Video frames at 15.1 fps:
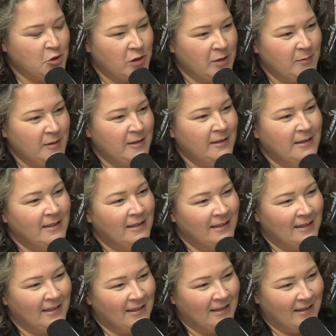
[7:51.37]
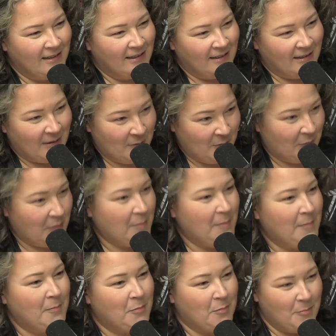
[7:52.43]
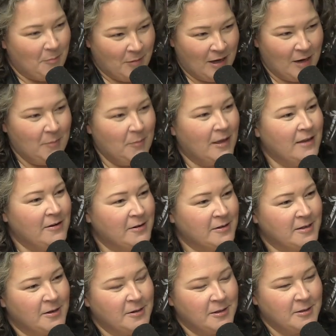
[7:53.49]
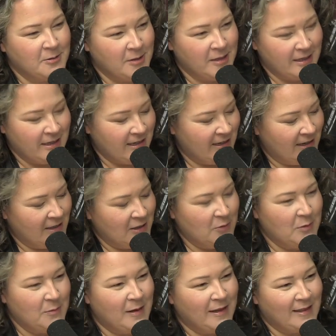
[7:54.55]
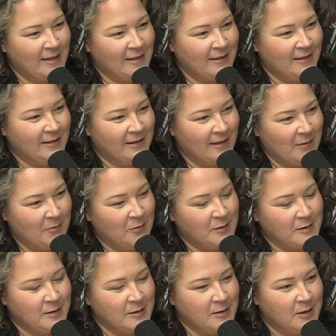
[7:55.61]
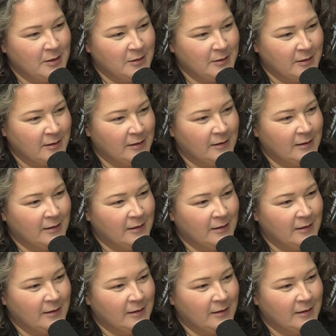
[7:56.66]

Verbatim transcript: trimming, per, you know, getting our sauces ready, and you would make that, yep. that brisket sauce.